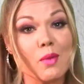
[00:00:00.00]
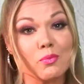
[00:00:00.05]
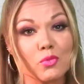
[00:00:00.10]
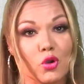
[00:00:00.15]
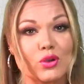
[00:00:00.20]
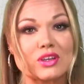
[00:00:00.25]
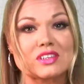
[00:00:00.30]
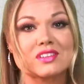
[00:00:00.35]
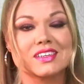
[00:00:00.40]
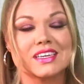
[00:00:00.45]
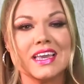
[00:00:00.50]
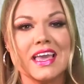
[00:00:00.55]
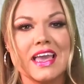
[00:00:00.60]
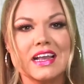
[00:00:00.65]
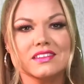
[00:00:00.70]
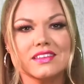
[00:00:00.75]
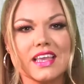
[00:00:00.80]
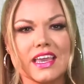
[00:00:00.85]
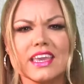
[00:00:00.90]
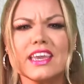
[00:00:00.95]
I'm Christy,
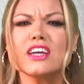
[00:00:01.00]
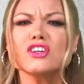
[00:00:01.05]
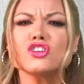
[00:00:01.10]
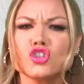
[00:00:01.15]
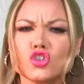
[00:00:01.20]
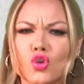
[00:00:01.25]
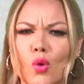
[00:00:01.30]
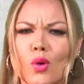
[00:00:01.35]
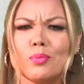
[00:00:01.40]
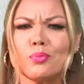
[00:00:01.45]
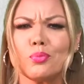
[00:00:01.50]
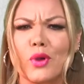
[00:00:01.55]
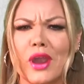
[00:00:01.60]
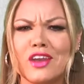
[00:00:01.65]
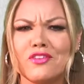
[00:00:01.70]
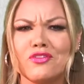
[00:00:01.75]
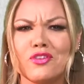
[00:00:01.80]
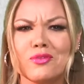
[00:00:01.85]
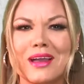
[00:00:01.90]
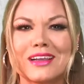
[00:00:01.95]
taking a short
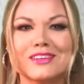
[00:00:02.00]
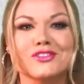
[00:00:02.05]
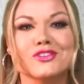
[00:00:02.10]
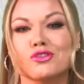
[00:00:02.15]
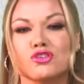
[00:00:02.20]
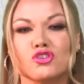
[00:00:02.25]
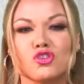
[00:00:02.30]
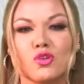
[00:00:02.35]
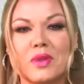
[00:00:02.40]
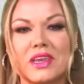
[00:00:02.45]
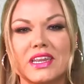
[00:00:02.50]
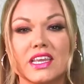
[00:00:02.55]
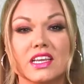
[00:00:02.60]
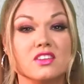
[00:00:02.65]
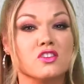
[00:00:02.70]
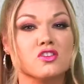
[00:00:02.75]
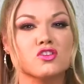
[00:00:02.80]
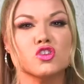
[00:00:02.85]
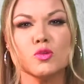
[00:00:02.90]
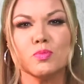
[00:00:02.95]
break from my social
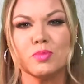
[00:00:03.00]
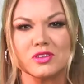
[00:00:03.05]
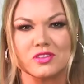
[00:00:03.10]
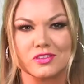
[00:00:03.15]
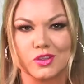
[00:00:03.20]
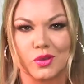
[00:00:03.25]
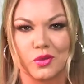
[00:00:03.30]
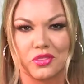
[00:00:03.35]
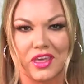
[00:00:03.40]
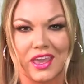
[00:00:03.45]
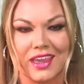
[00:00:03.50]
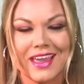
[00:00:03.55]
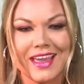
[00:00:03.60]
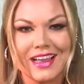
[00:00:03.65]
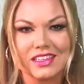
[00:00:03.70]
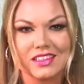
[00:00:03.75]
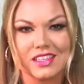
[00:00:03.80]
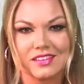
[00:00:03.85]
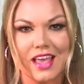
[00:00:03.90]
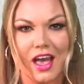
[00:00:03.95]
media super sleuthing
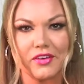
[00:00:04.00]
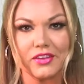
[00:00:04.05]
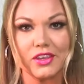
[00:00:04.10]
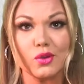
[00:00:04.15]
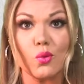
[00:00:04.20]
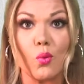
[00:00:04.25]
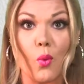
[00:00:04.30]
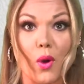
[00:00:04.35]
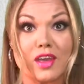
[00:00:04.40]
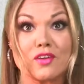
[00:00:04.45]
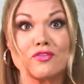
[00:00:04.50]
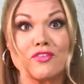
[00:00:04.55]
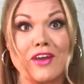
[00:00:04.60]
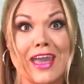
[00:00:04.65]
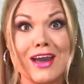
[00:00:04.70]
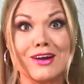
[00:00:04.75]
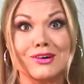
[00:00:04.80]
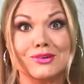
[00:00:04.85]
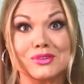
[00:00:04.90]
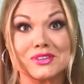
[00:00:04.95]
to tell you what I
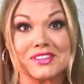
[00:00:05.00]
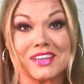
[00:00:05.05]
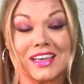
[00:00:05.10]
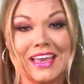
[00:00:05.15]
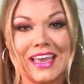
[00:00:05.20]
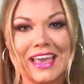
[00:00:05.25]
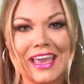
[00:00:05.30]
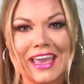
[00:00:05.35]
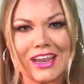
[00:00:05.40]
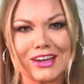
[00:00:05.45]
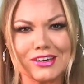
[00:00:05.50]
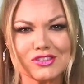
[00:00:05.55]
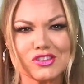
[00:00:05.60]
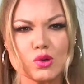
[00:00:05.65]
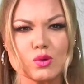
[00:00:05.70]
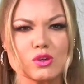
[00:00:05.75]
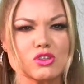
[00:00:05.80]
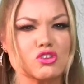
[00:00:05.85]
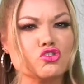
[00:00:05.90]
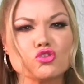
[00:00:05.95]
found. Here's
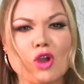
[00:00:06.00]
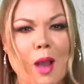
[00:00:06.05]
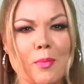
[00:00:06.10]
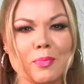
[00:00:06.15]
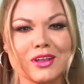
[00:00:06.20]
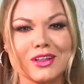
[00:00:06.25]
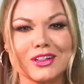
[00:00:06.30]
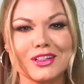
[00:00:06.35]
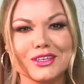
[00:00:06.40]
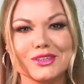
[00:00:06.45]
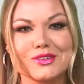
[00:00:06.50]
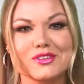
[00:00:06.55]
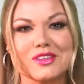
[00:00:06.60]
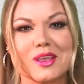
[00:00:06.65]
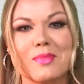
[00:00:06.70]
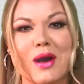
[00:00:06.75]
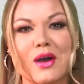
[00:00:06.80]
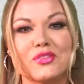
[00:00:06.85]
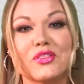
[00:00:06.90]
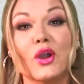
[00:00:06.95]
who was dropping clues
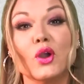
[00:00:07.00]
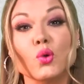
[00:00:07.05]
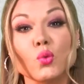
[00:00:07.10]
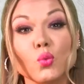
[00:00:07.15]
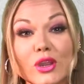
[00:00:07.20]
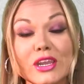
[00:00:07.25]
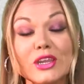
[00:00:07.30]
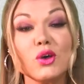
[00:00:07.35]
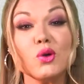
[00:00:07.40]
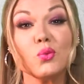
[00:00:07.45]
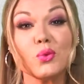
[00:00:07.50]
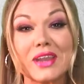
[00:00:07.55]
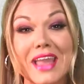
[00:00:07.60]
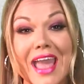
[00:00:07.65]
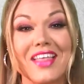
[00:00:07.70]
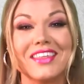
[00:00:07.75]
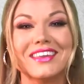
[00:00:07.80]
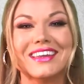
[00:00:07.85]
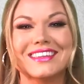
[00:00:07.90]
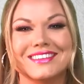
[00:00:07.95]
about their real
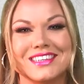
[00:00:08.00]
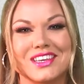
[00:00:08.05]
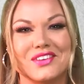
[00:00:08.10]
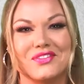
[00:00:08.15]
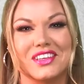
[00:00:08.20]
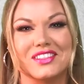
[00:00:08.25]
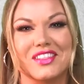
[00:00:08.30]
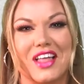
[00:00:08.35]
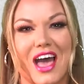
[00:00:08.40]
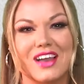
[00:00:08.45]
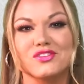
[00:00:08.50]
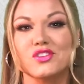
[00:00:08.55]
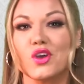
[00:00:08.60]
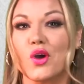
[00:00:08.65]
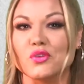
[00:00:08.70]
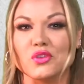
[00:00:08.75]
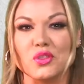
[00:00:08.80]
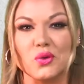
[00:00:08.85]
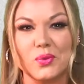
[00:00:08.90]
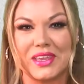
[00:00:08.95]
reality TV lives
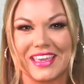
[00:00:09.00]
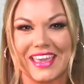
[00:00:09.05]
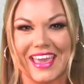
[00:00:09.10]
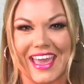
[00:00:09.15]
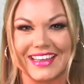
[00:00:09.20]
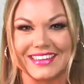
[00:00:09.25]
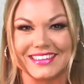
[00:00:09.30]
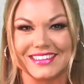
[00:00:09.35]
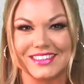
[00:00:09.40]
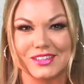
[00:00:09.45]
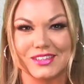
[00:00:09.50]
over the weekend.